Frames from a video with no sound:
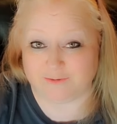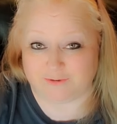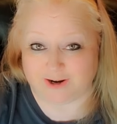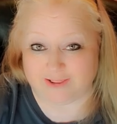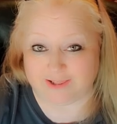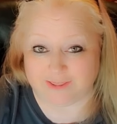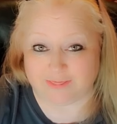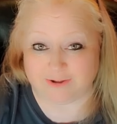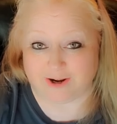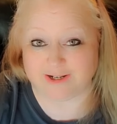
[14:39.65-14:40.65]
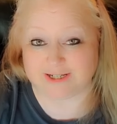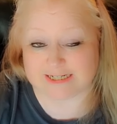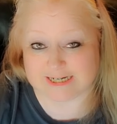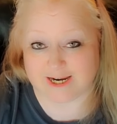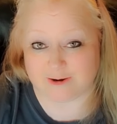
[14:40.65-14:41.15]
finally thought to
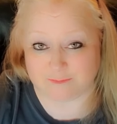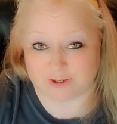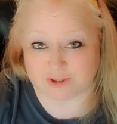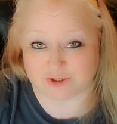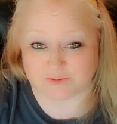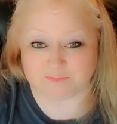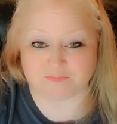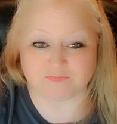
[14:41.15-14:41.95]
take a picture.